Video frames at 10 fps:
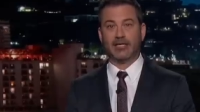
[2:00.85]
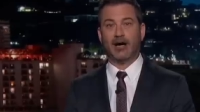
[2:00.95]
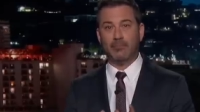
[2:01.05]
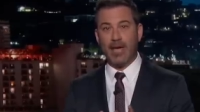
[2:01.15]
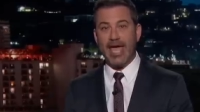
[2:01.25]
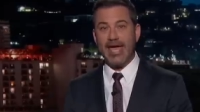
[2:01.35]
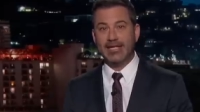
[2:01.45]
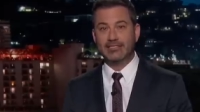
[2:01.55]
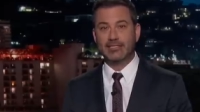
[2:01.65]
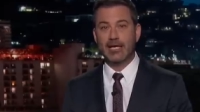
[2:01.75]
top
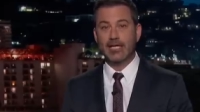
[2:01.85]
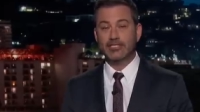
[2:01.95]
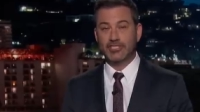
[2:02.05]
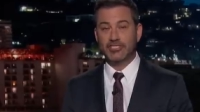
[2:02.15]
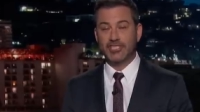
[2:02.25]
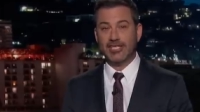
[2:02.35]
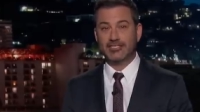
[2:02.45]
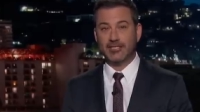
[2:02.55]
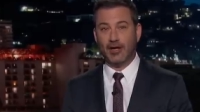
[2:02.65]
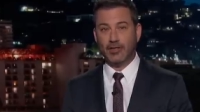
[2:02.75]
aides,
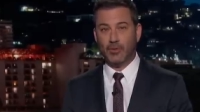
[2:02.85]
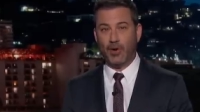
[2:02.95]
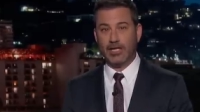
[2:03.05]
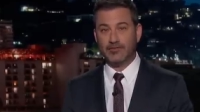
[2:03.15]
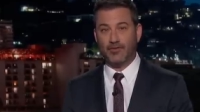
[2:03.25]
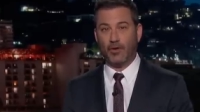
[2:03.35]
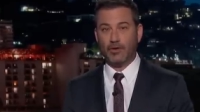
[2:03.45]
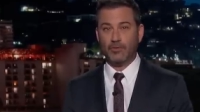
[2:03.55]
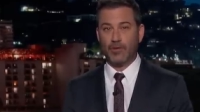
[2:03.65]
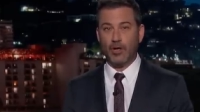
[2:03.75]
suggests otherwise.
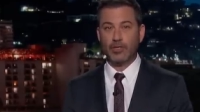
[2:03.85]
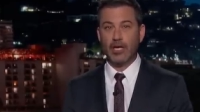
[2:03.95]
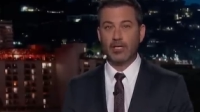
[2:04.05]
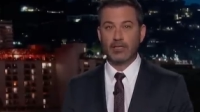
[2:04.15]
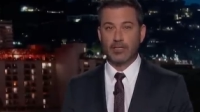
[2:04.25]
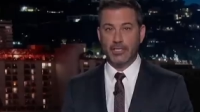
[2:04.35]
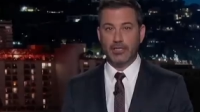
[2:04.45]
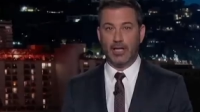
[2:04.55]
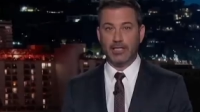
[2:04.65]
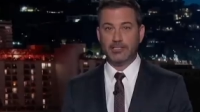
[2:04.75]
Volker wrote,
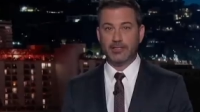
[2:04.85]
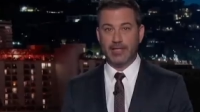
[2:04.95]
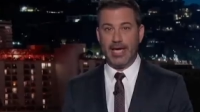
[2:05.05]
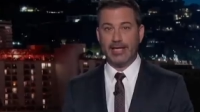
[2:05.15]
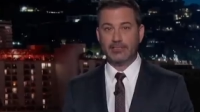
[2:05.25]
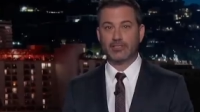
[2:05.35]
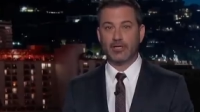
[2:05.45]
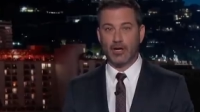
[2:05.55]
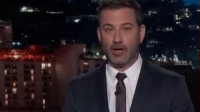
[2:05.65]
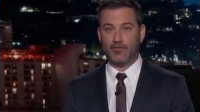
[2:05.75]
"Good lunch, thanks,
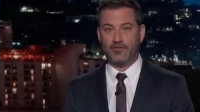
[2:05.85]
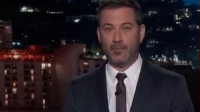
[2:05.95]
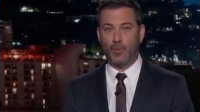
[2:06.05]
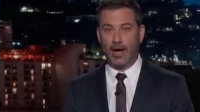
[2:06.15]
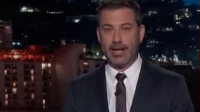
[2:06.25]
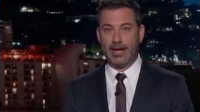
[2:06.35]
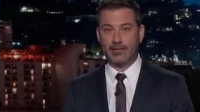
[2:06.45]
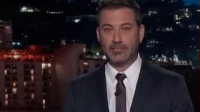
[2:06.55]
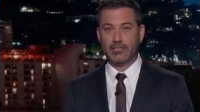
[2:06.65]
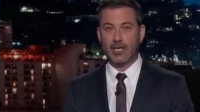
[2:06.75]
heard from White
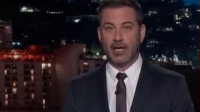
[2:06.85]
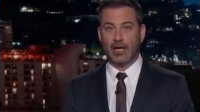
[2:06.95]
House.